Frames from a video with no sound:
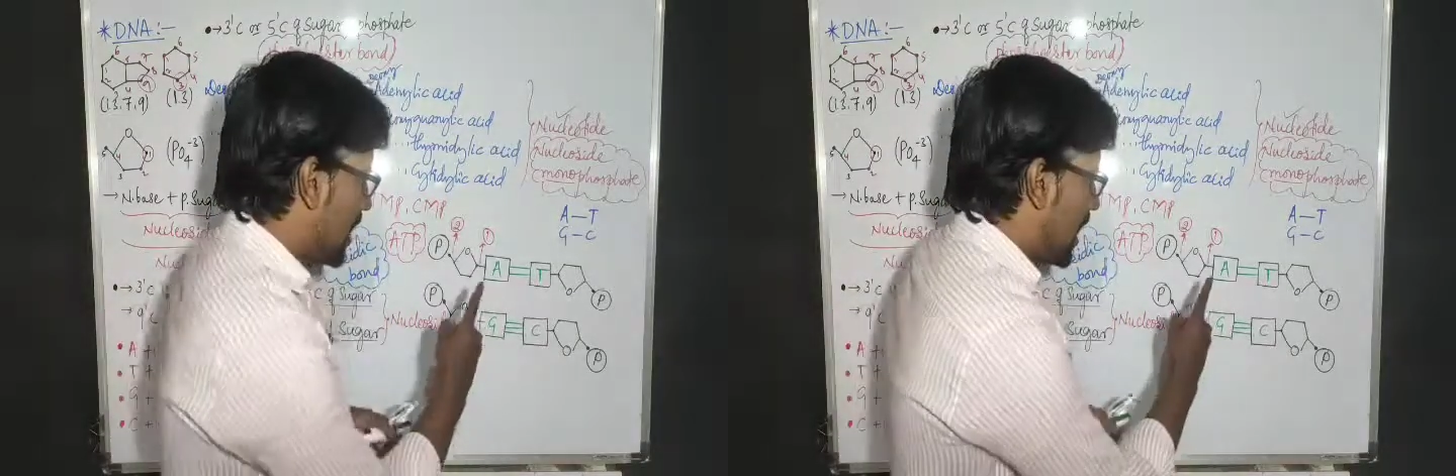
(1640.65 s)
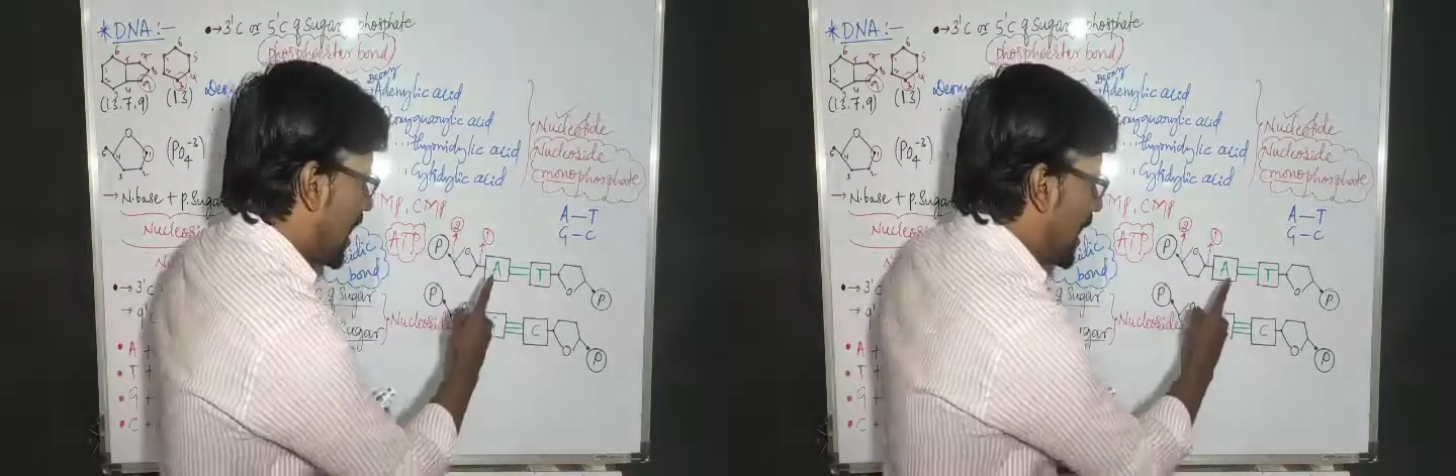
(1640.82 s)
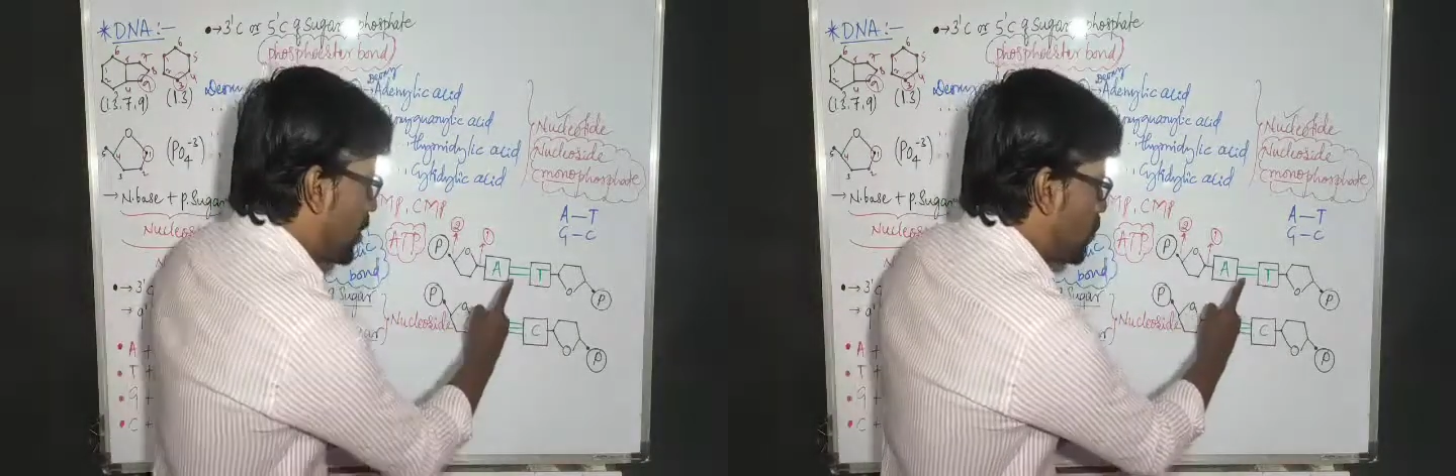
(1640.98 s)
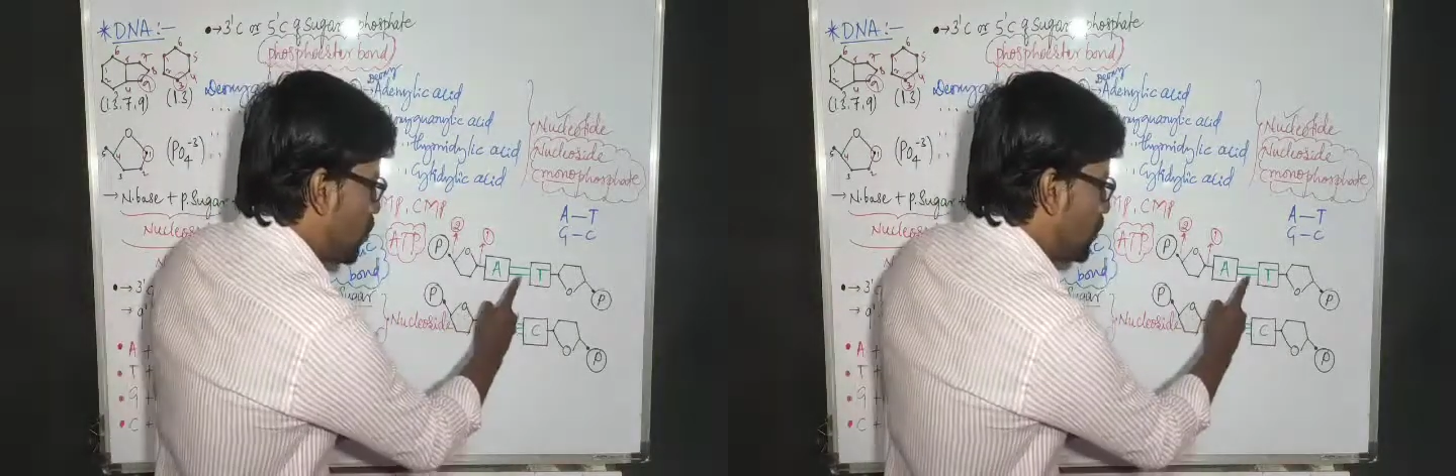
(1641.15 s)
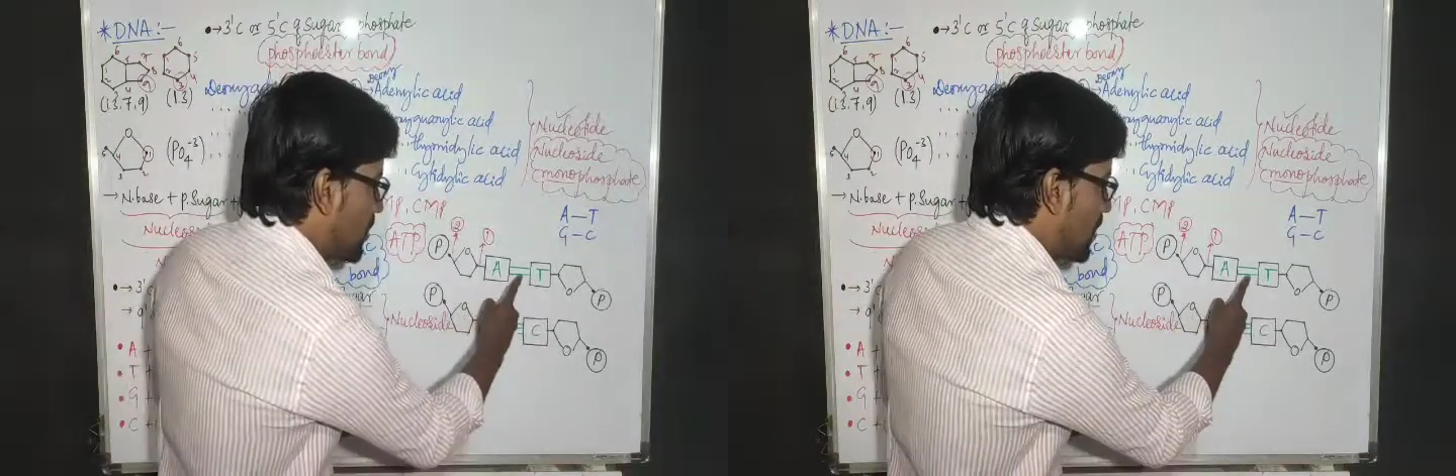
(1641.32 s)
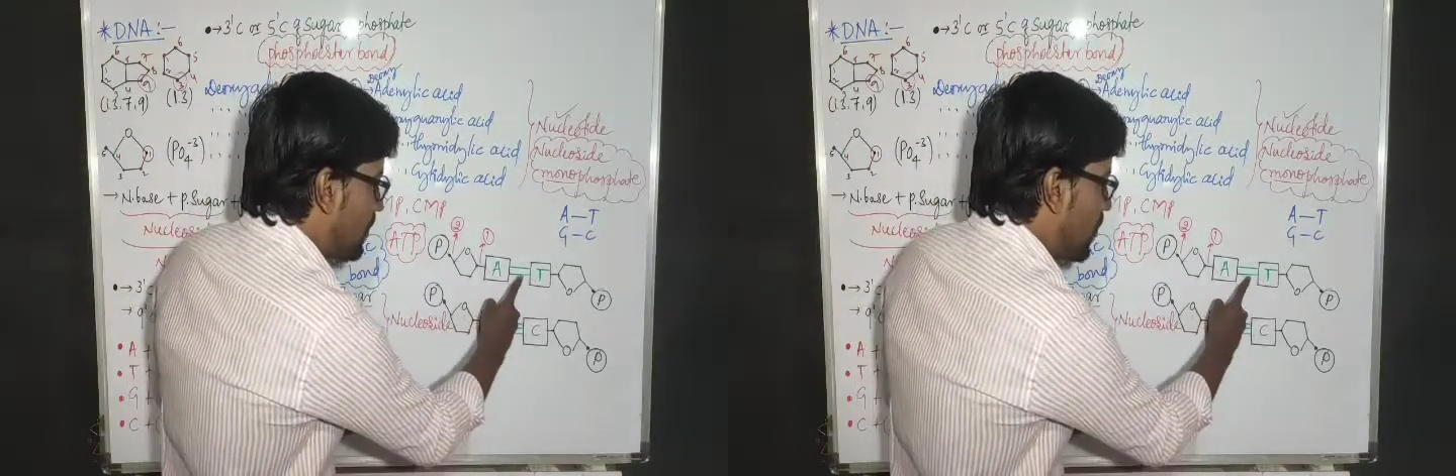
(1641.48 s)

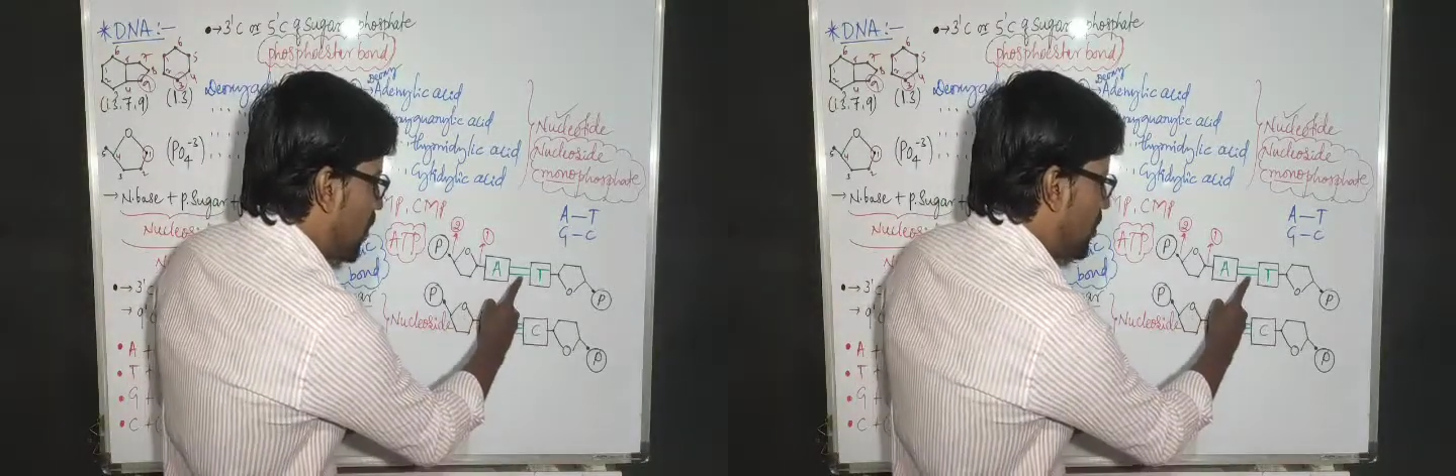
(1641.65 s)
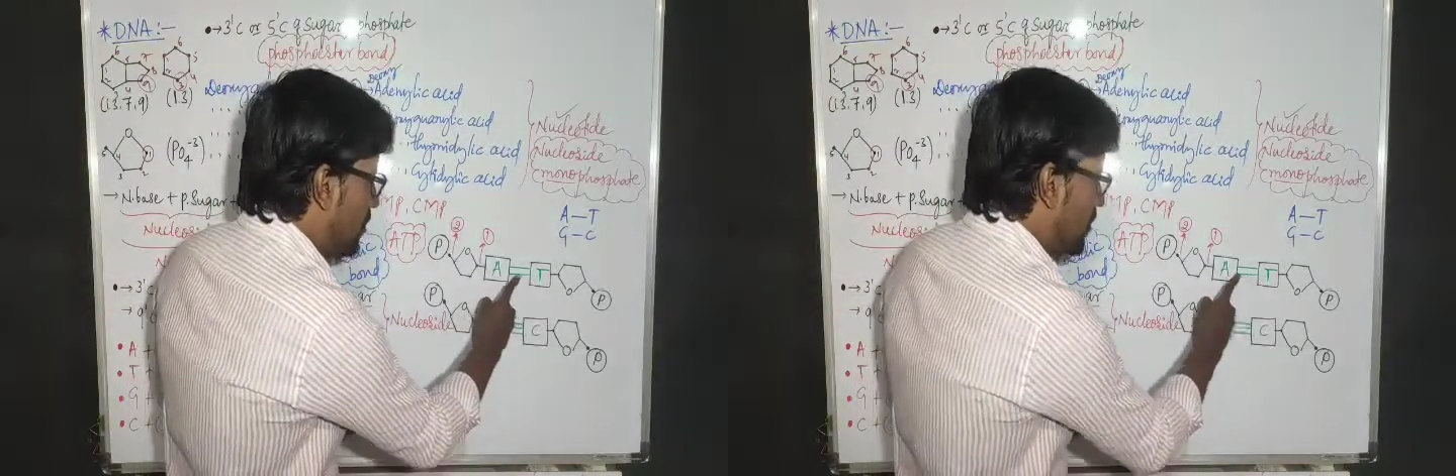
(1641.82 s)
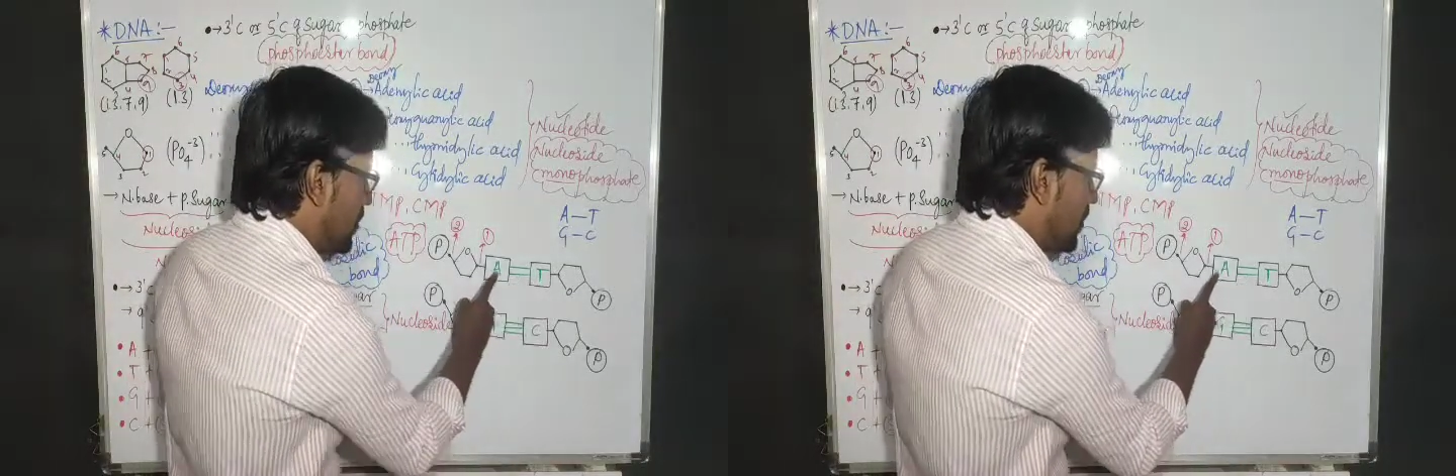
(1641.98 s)
Hydrogen bond,